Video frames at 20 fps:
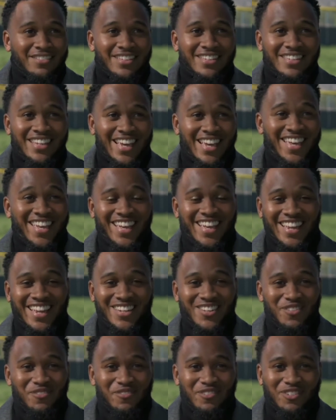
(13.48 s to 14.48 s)
True. And
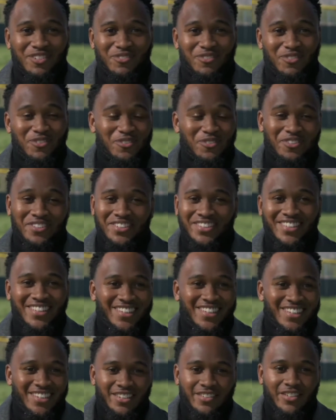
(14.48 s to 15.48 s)
there you do go. What you're
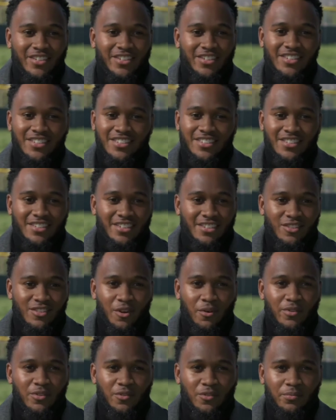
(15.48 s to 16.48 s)
doing. Right. Because there's
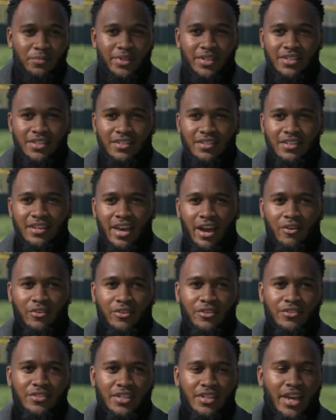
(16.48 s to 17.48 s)
always going to be
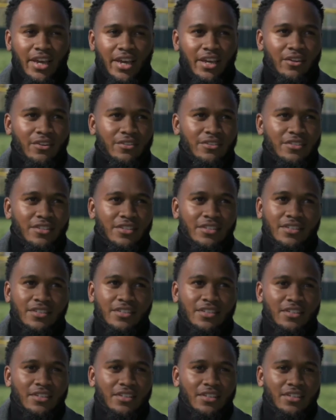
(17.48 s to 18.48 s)
doubters and haters and
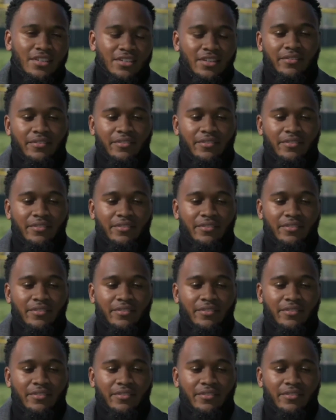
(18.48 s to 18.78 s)
yeah.